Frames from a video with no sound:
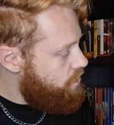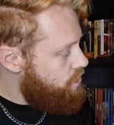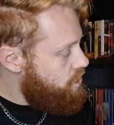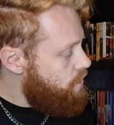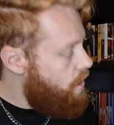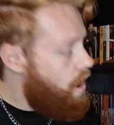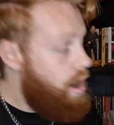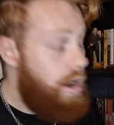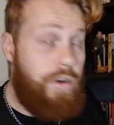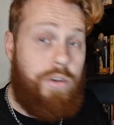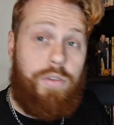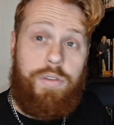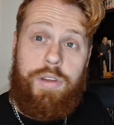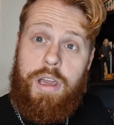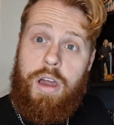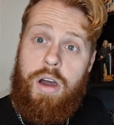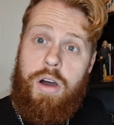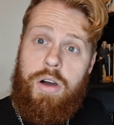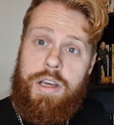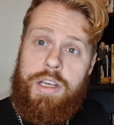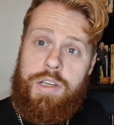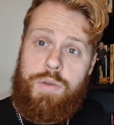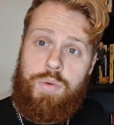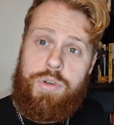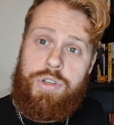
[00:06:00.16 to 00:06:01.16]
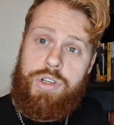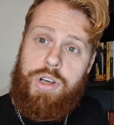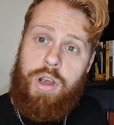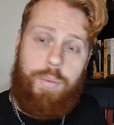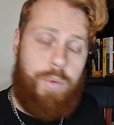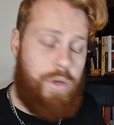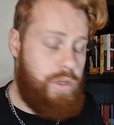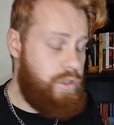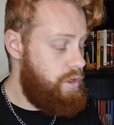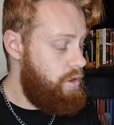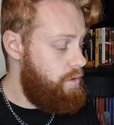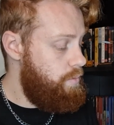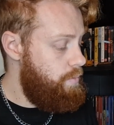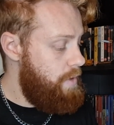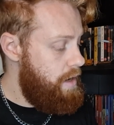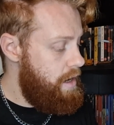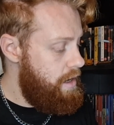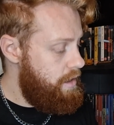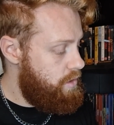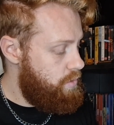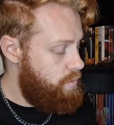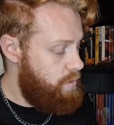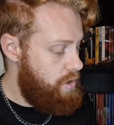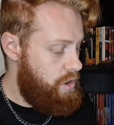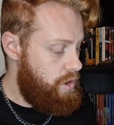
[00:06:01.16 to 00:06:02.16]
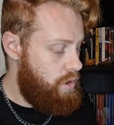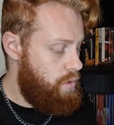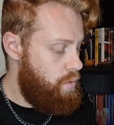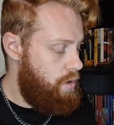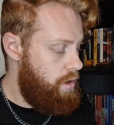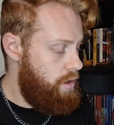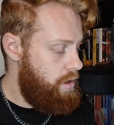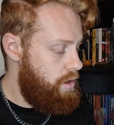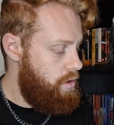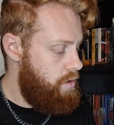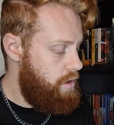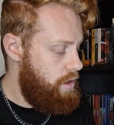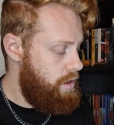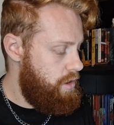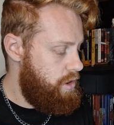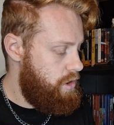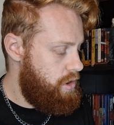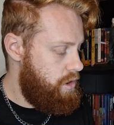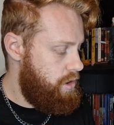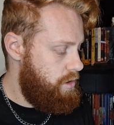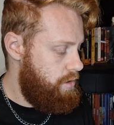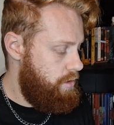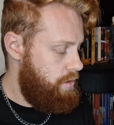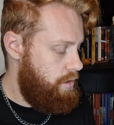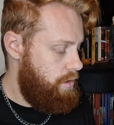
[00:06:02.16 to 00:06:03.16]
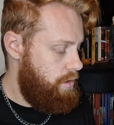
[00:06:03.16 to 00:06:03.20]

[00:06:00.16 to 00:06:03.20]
too hard on the eyes, which I must admit, which is quite nice.